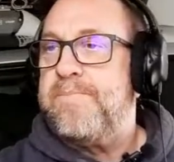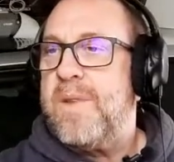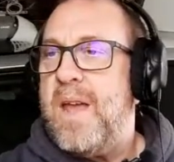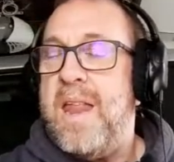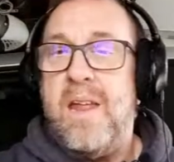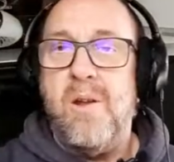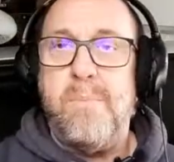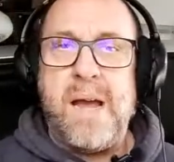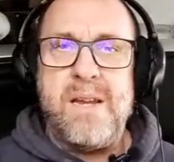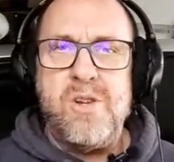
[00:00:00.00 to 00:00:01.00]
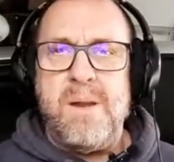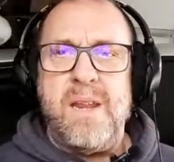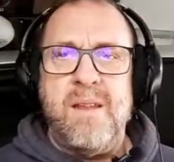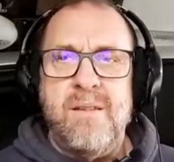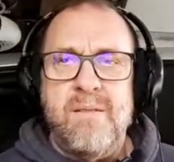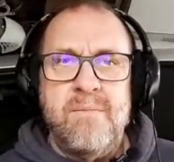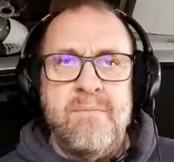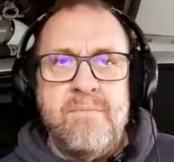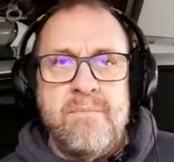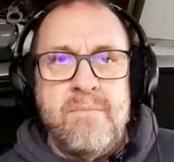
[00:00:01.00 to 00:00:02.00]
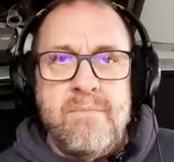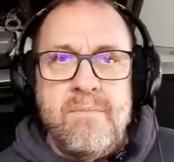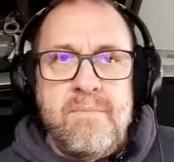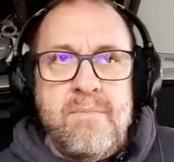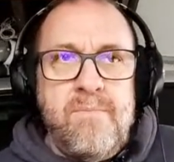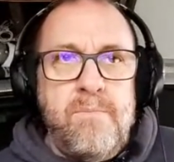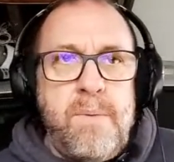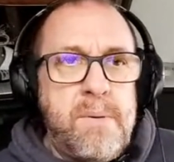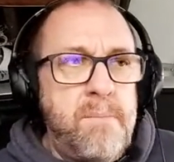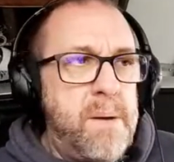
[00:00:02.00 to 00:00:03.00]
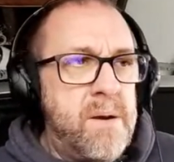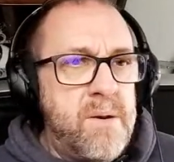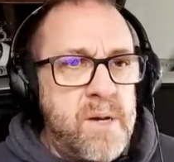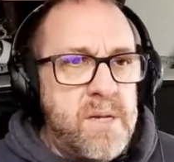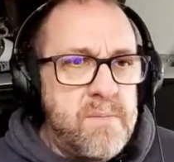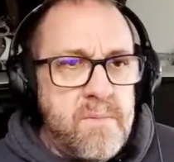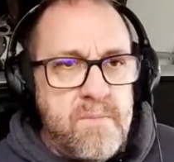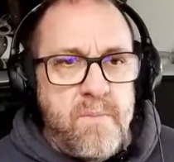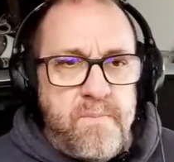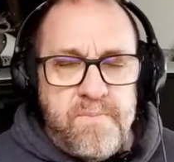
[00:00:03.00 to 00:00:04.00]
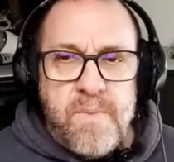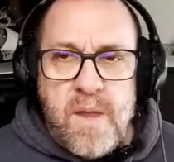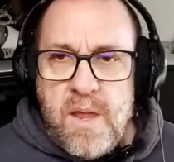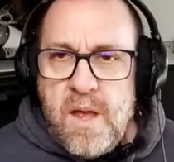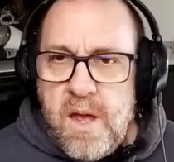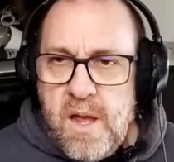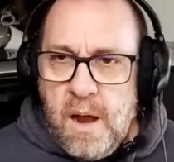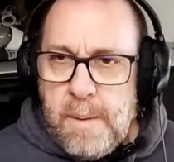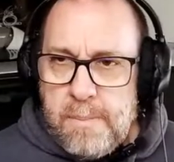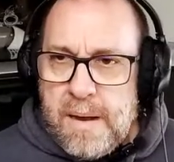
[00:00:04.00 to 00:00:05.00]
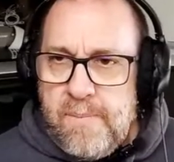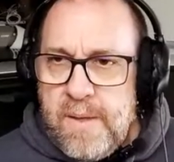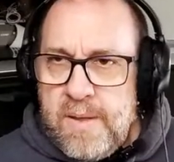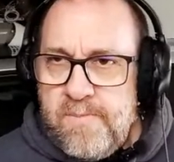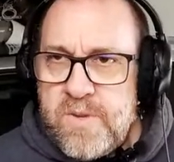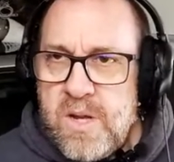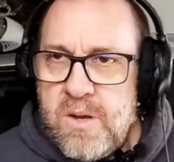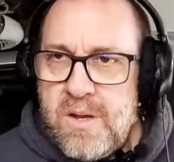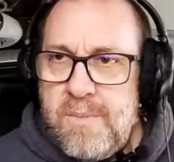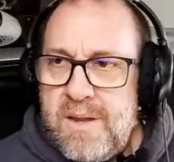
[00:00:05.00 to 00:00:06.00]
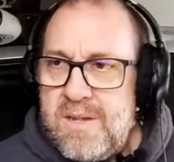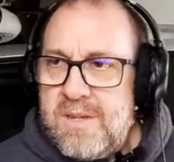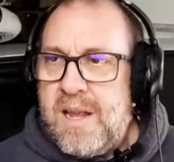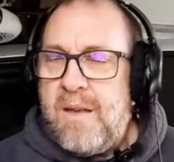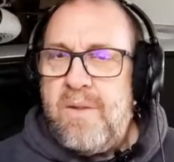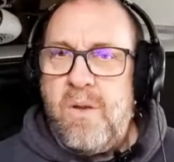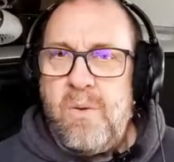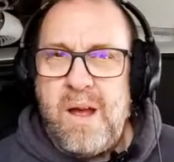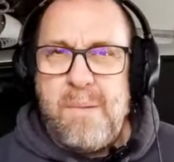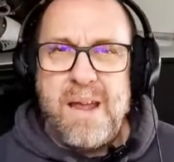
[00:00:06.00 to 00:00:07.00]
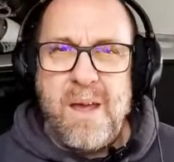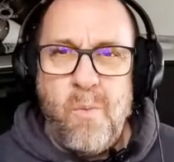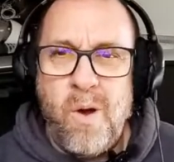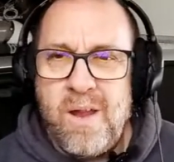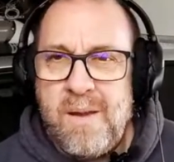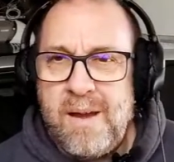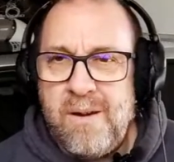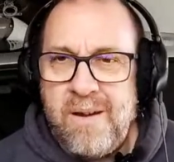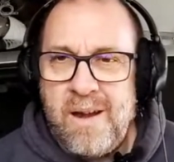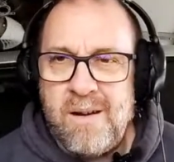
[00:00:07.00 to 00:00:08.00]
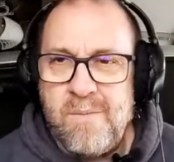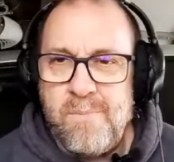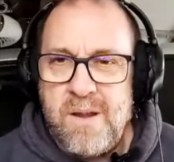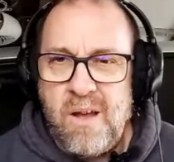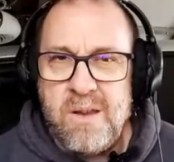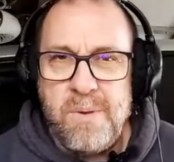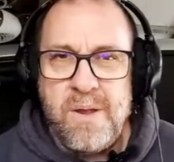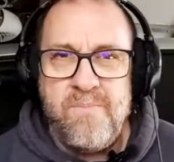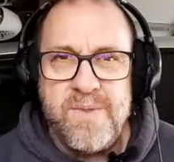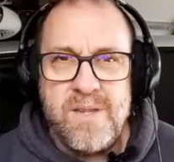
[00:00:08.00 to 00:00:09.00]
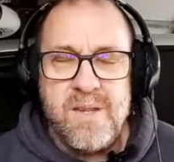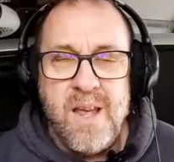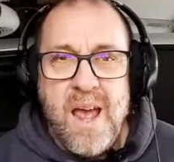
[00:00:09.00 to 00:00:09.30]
And I don't buy too many pumpkin beers. I'm not, so I mean, this is kind of the only one. I might get one here and there, but all depends.